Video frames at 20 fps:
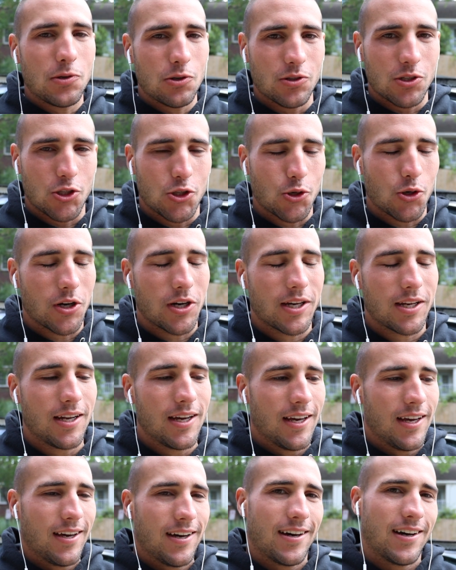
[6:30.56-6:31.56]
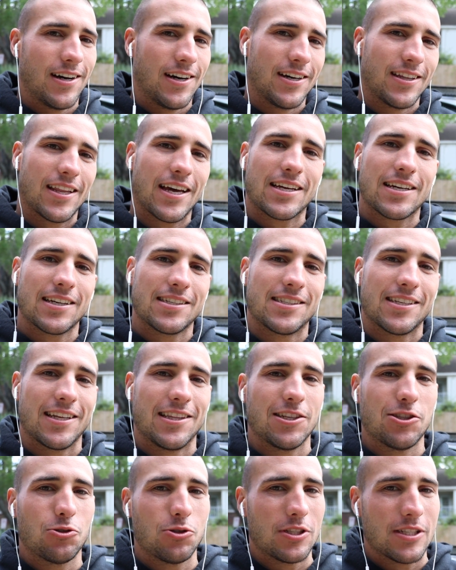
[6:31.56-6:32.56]
you enjoyed. Like I said,
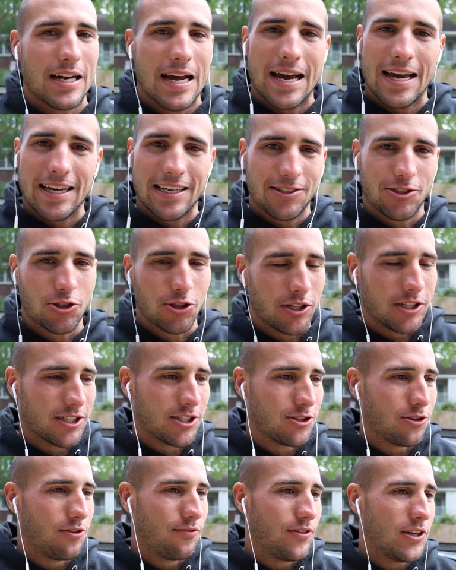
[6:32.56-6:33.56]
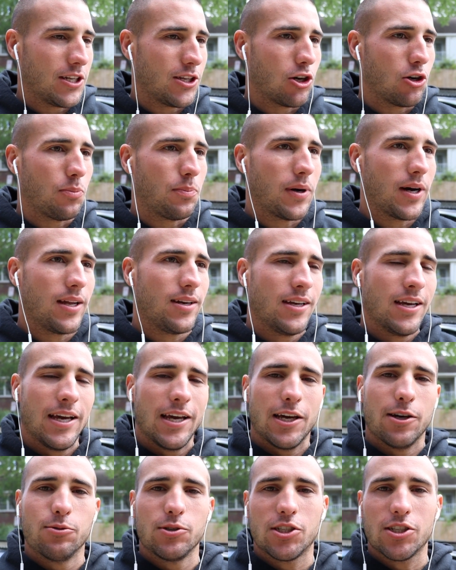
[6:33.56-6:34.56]
this was not a traditional video, but
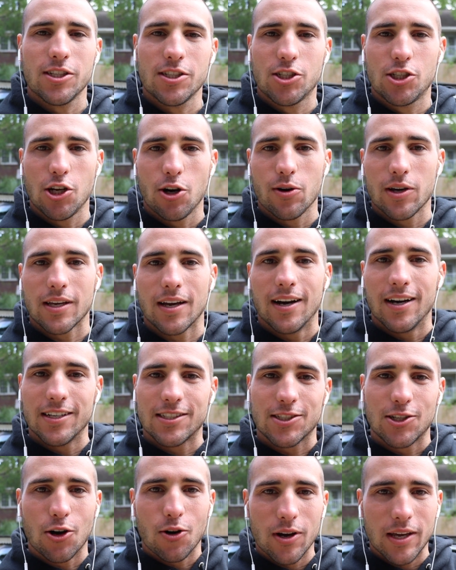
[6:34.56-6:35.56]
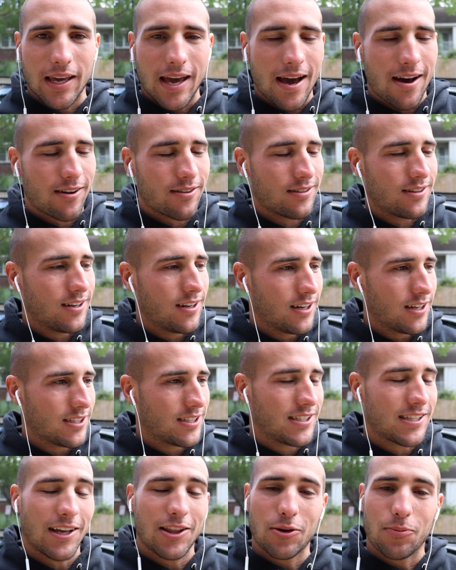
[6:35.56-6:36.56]
it was just showing us going out and
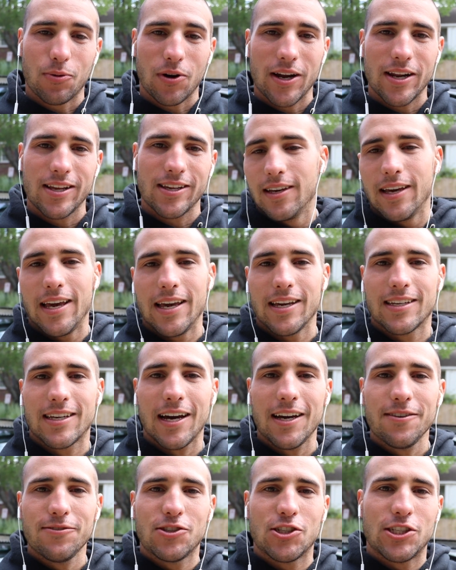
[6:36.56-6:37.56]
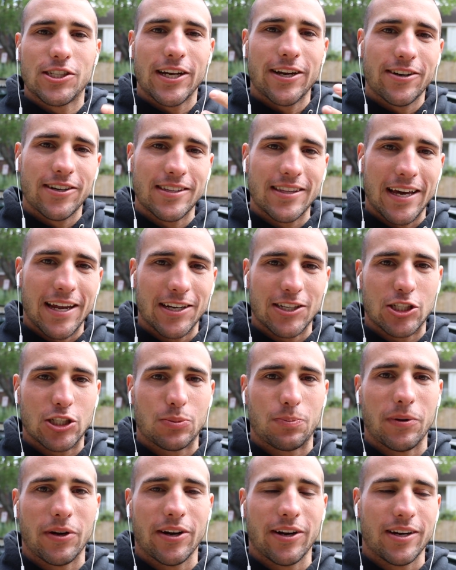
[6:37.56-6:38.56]
celebrating and kind of sharing that
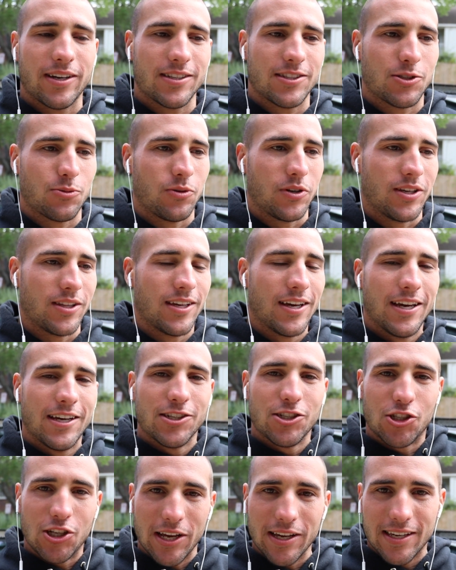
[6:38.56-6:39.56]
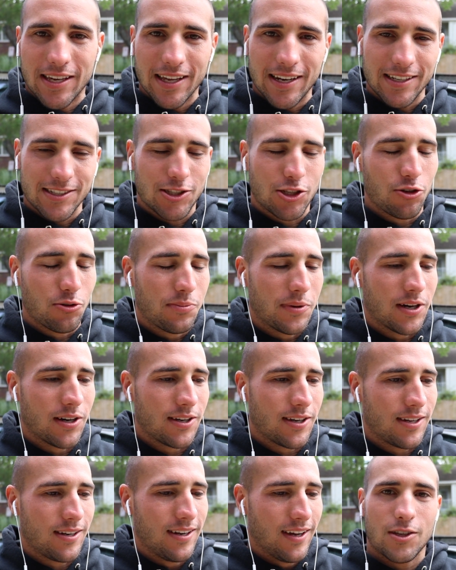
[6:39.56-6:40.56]
experience with Jake hitting 2
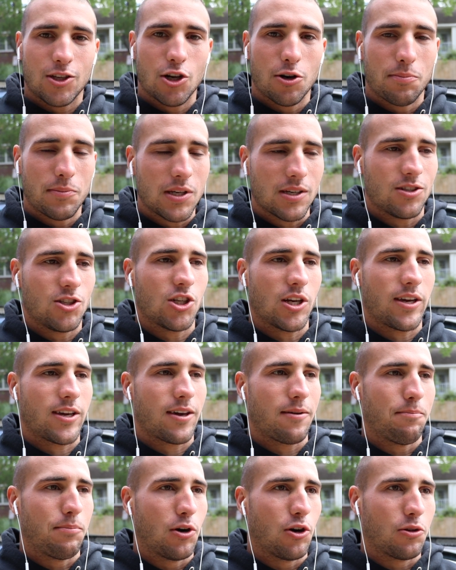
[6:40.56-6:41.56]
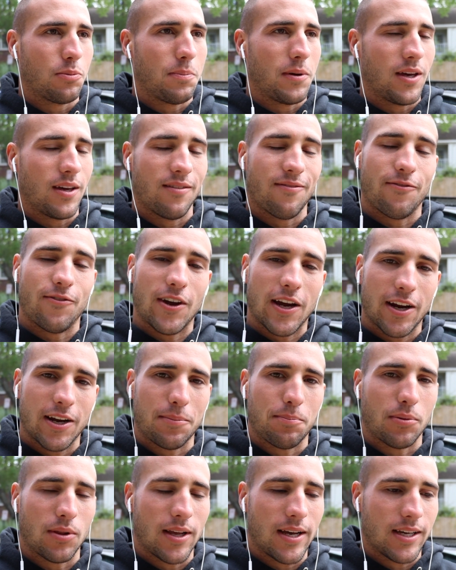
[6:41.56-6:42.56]
million. You know, me and Jake have both been very
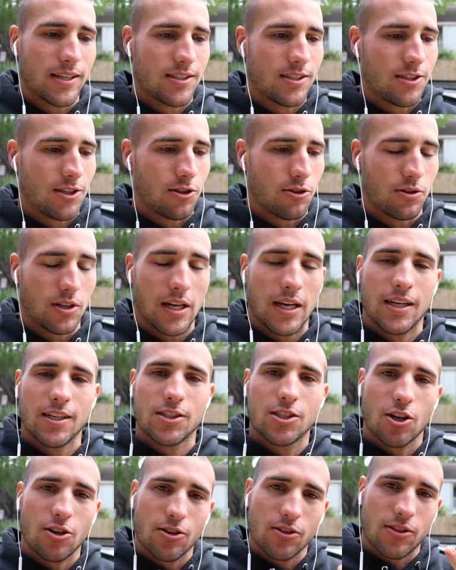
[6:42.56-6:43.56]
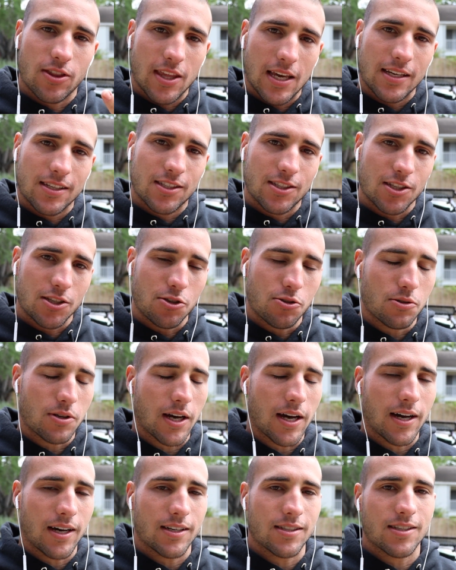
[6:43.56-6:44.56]
blessed, you know, and it's all thanks to you
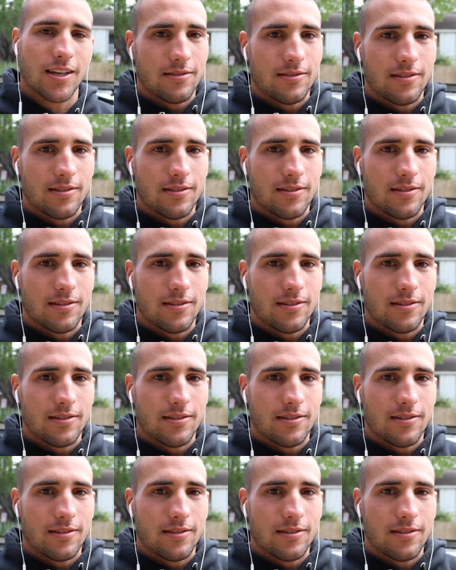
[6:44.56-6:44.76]
guys.